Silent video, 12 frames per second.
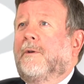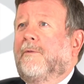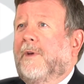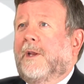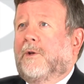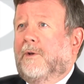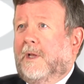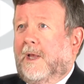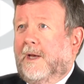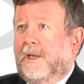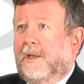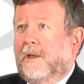very good
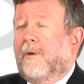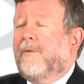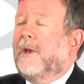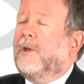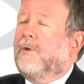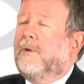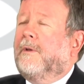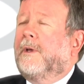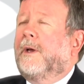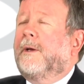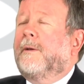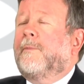clients, or very good
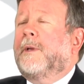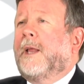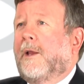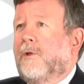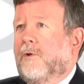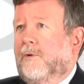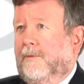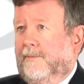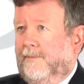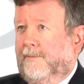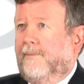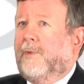potential
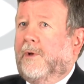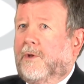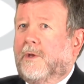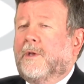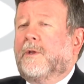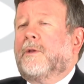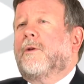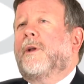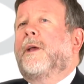purchasers,